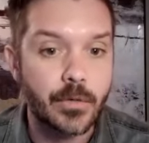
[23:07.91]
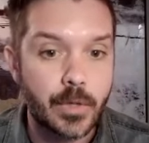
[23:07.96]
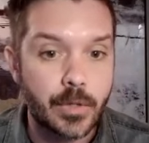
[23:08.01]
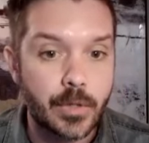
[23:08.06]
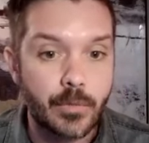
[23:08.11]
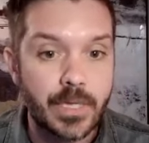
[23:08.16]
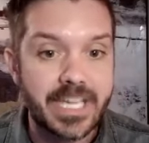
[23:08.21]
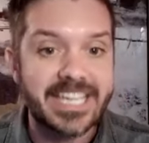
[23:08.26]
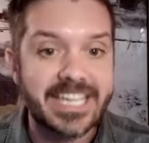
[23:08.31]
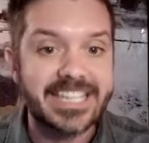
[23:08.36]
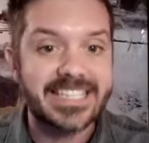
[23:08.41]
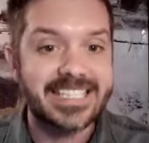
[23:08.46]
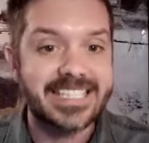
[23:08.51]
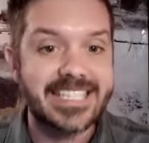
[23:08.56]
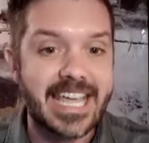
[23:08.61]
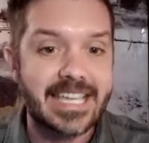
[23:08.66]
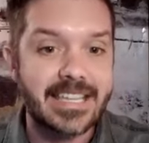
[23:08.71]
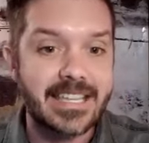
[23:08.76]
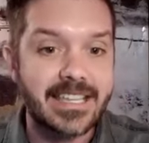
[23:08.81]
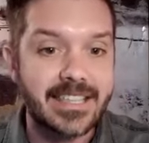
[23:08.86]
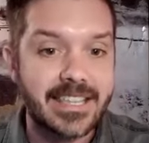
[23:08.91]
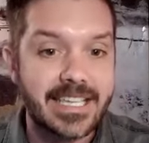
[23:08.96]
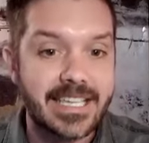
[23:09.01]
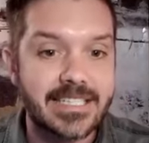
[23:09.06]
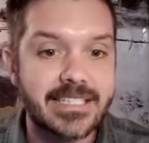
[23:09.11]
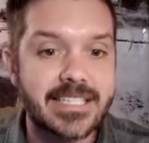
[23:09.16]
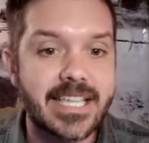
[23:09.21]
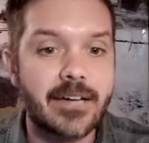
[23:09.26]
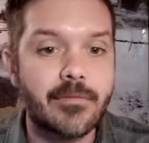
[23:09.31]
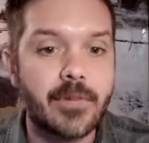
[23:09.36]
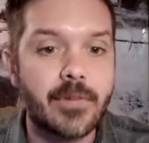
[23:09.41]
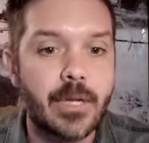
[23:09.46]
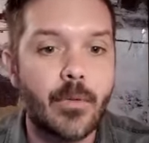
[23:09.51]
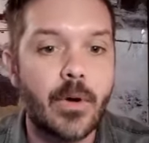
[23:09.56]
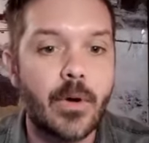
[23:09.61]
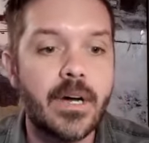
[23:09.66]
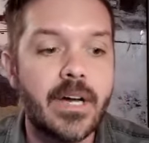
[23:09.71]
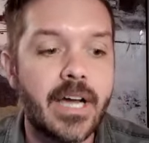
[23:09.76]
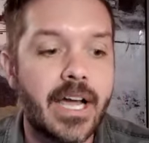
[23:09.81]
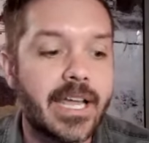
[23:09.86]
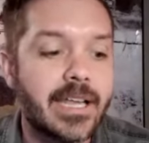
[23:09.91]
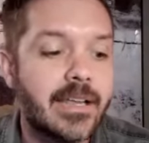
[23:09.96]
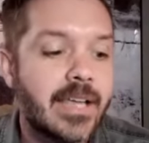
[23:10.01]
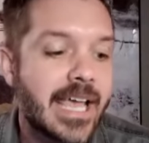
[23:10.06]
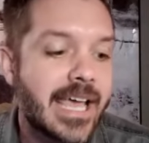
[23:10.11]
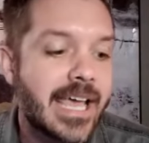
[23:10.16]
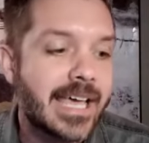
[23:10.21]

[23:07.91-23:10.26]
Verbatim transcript: when we can say the things that we want,